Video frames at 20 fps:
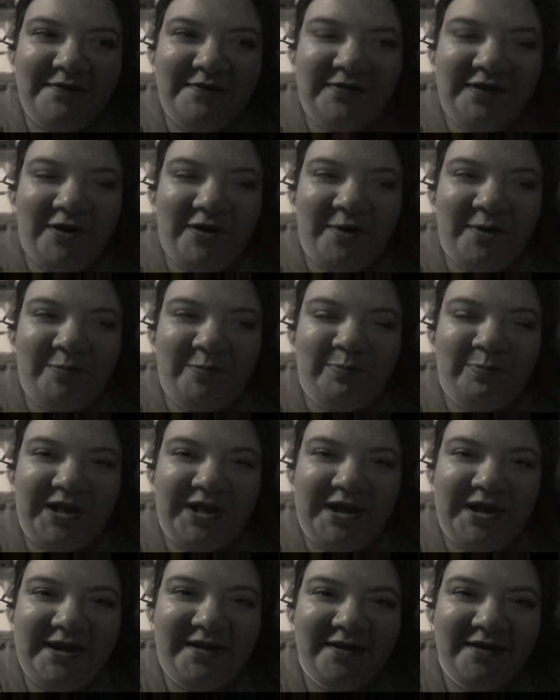They're a
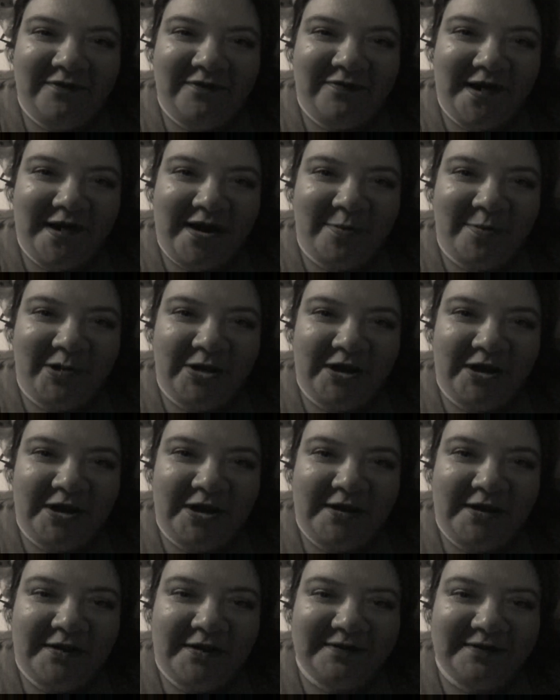blanking family."